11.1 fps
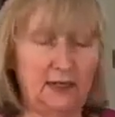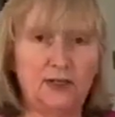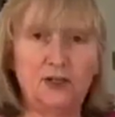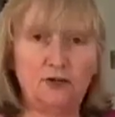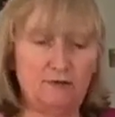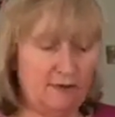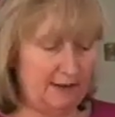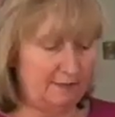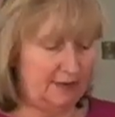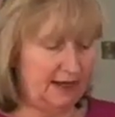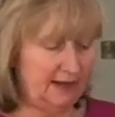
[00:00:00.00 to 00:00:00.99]
And do you
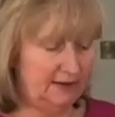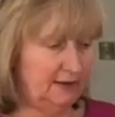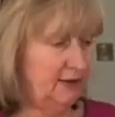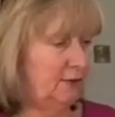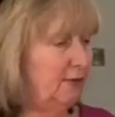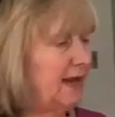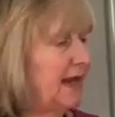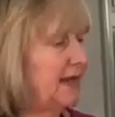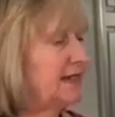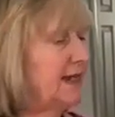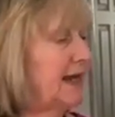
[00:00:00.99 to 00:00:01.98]
remember we
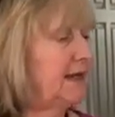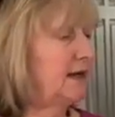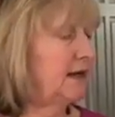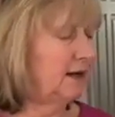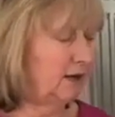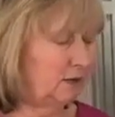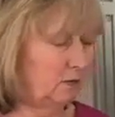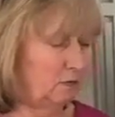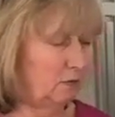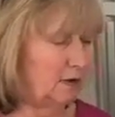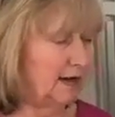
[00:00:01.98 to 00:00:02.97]
had to get
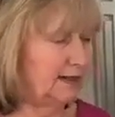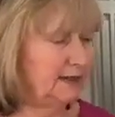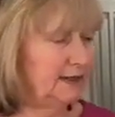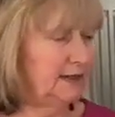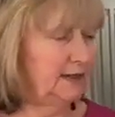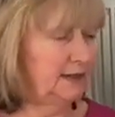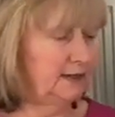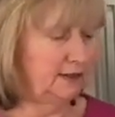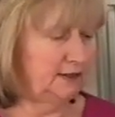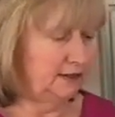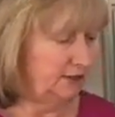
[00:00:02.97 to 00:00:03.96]
1,
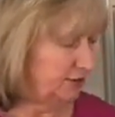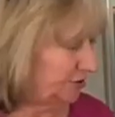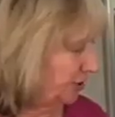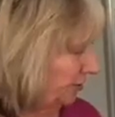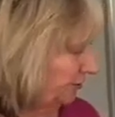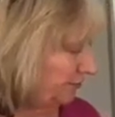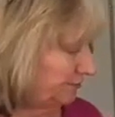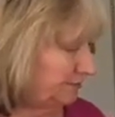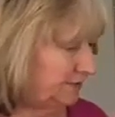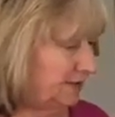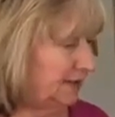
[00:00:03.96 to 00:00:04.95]
2
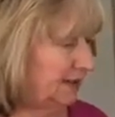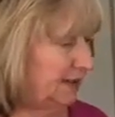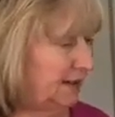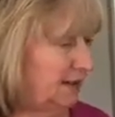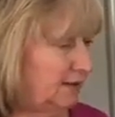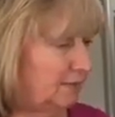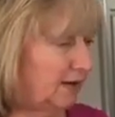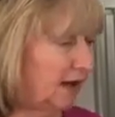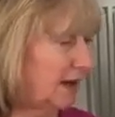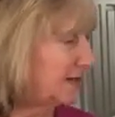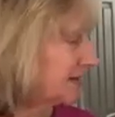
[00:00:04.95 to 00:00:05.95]

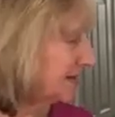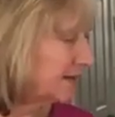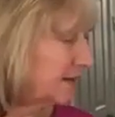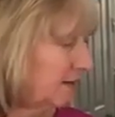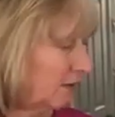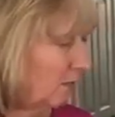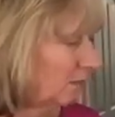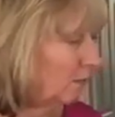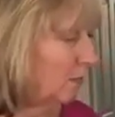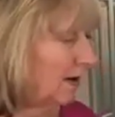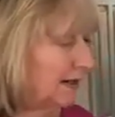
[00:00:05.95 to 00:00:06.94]
plus
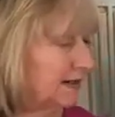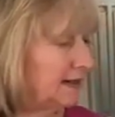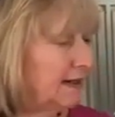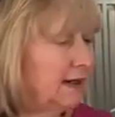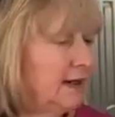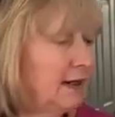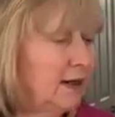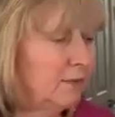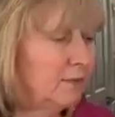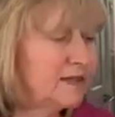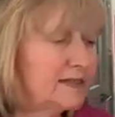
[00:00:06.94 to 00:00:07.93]
1.
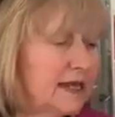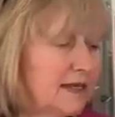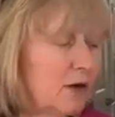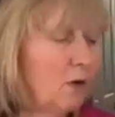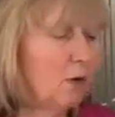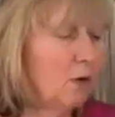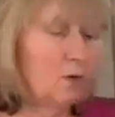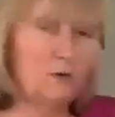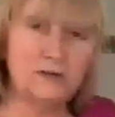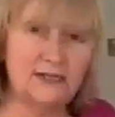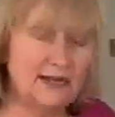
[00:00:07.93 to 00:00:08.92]
We said
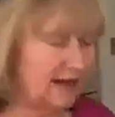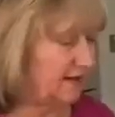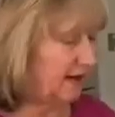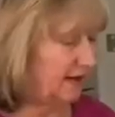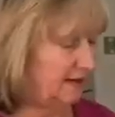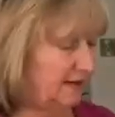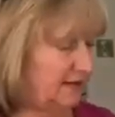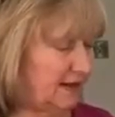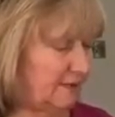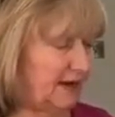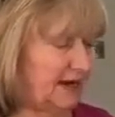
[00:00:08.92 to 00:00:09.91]
all together
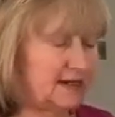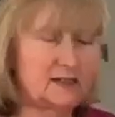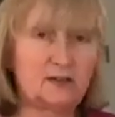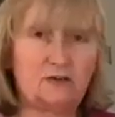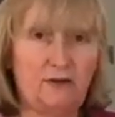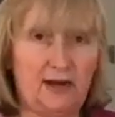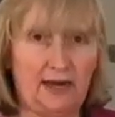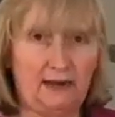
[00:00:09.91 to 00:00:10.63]
that makes 3.